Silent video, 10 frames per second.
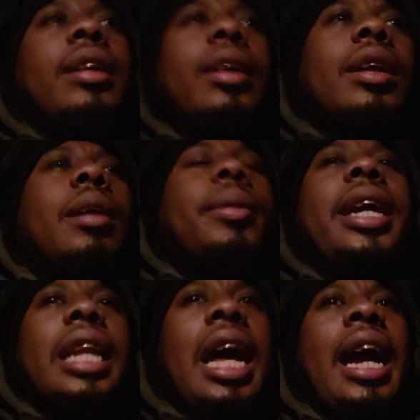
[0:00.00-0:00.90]
You know what I
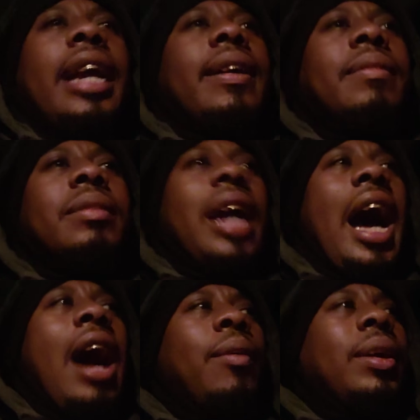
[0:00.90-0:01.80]
mean? Like
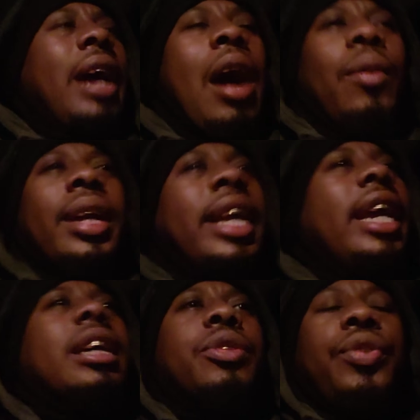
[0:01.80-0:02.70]
our our
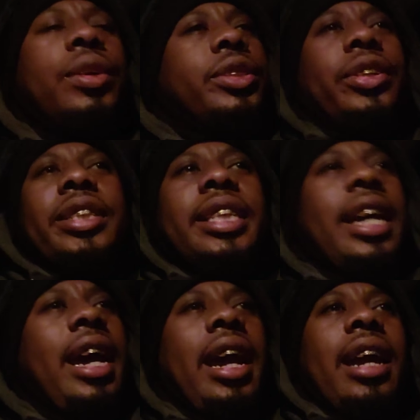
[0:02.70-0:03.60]
kids' future is
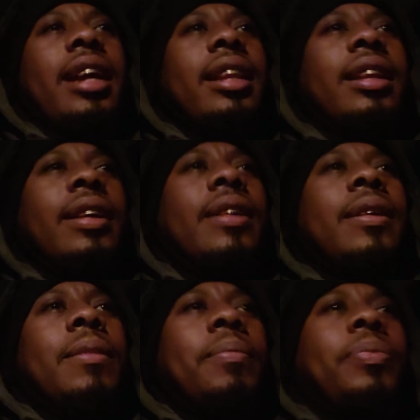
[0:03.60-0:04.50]
at
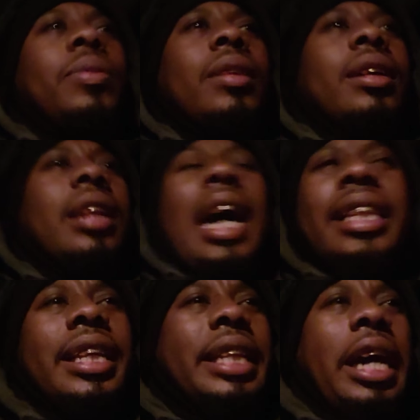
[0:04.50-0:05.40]
hand.
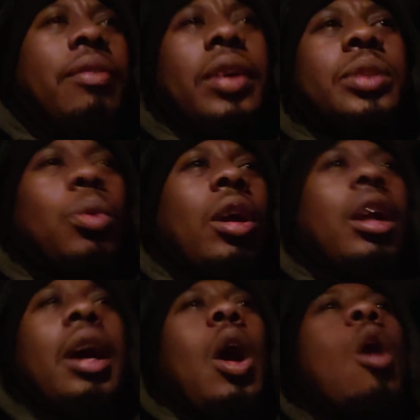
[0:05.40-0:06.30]
Like the devil is
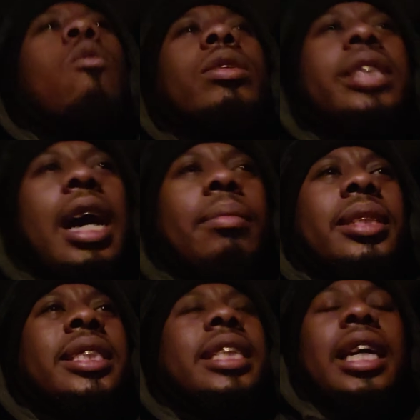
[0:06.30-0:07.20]
working overtime
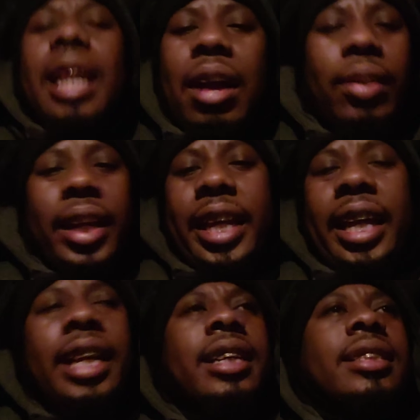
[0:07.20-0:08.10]
to steal our
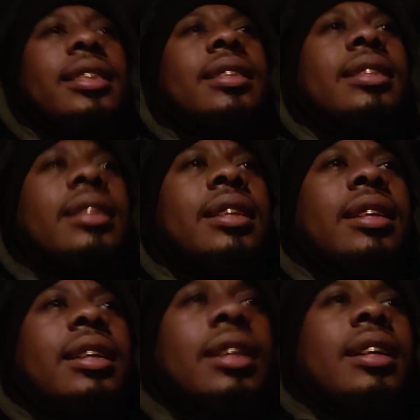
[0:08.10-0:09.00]
kids.
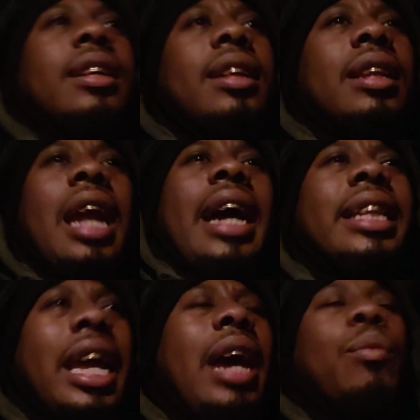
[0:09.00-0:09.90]

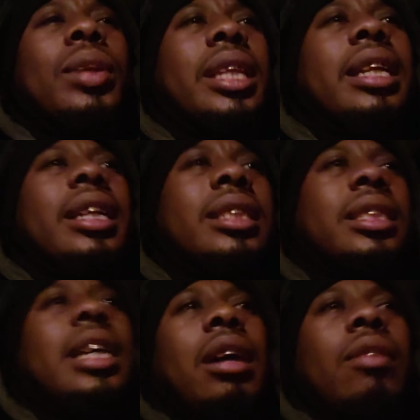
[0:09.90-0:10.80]
Like that within
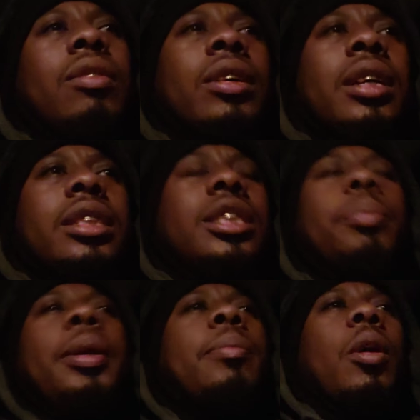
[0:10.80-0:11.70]
itself
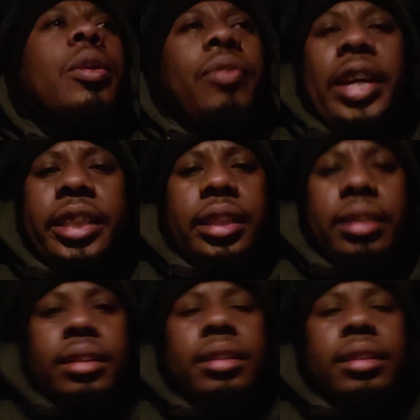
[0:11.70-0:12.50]
should be motivation.